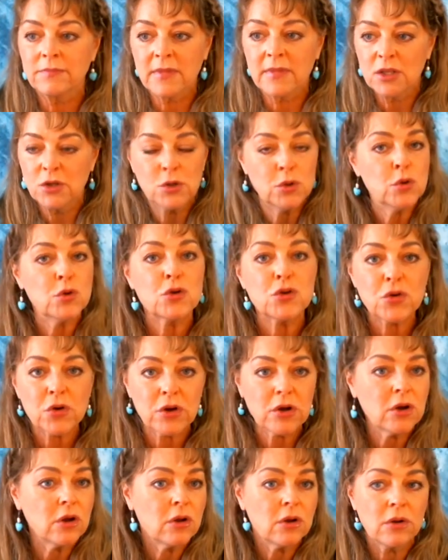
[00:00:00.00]

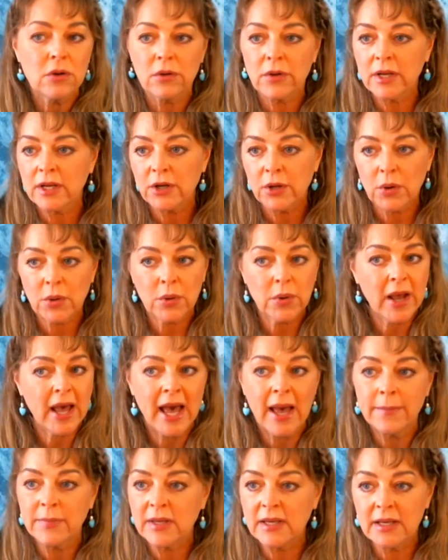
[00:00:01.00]
neutral,
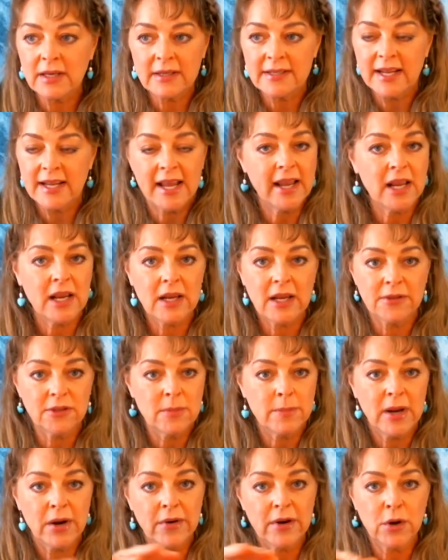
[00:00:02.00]
happy day in
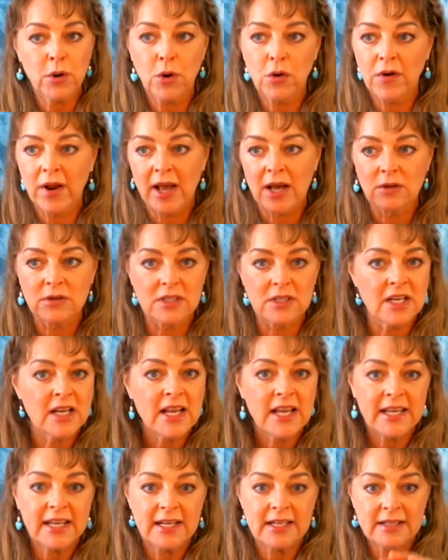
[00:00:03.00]
the merry-go-round.
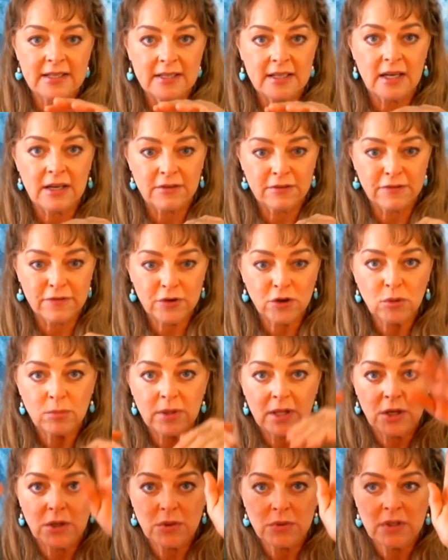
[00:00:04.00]
It's a
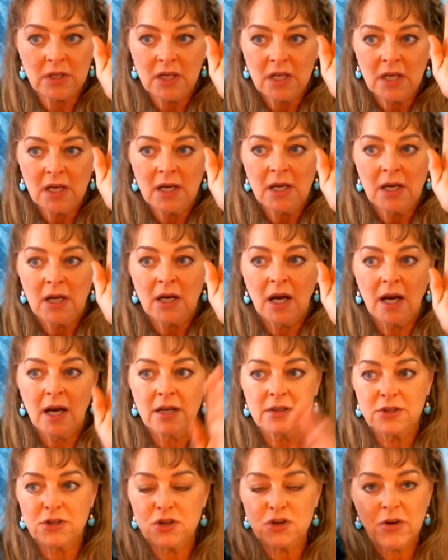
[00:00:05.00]
full-blown,
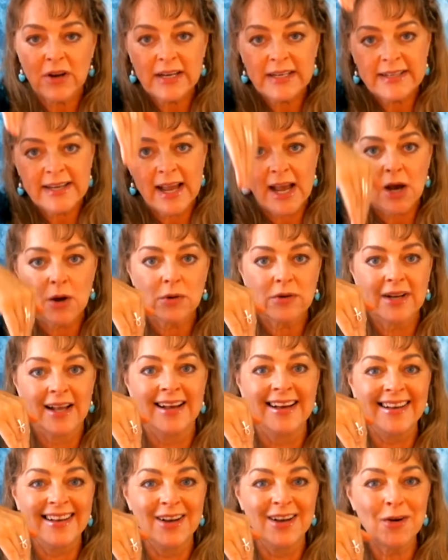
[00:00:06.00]
straight down
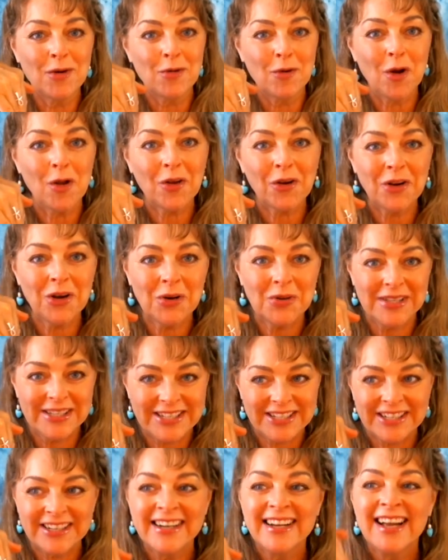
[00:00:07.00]
roller
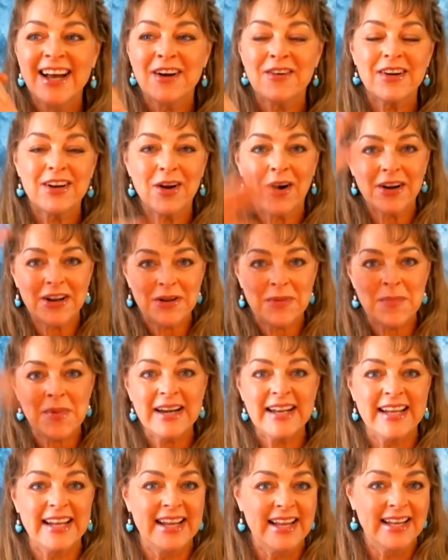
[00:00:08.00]
coaster regarding
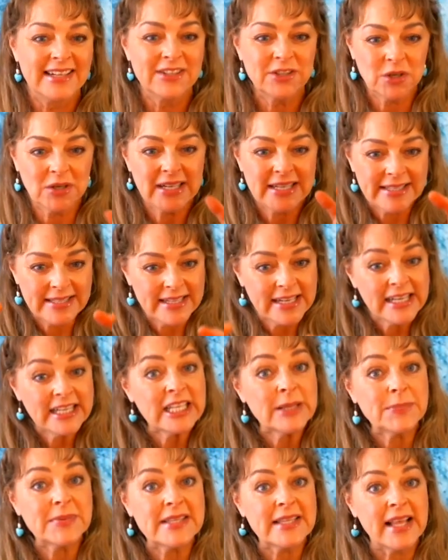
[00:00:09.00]
money. And so it's
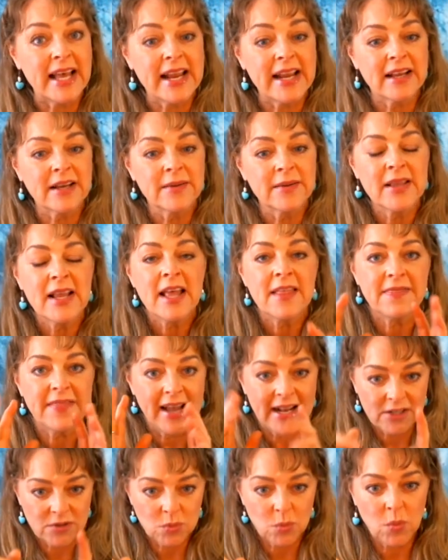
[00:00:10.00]
eclipse-like.
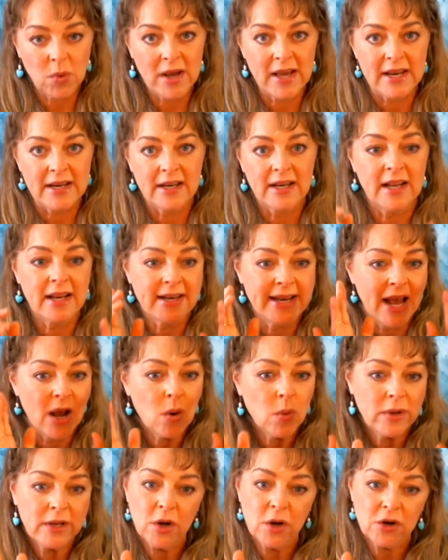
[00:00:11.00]
That's one. And
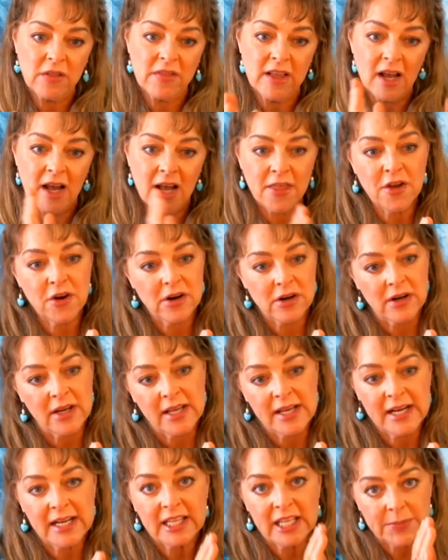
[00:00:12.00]
now we go to the other
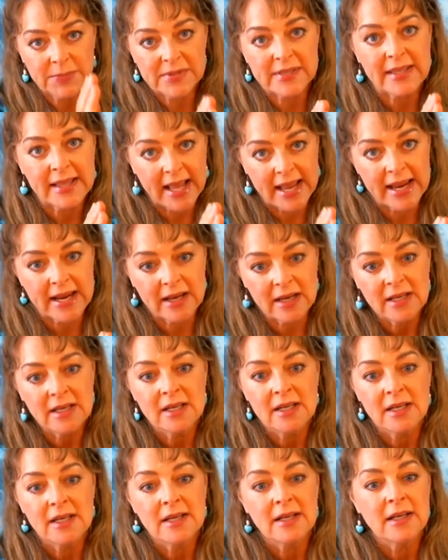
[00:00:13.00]
eclipse-like
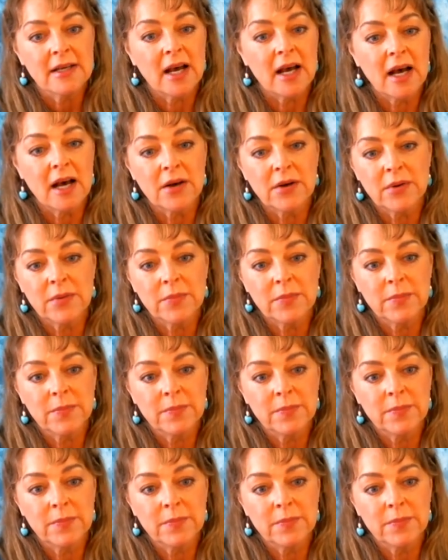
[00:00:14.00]
uh,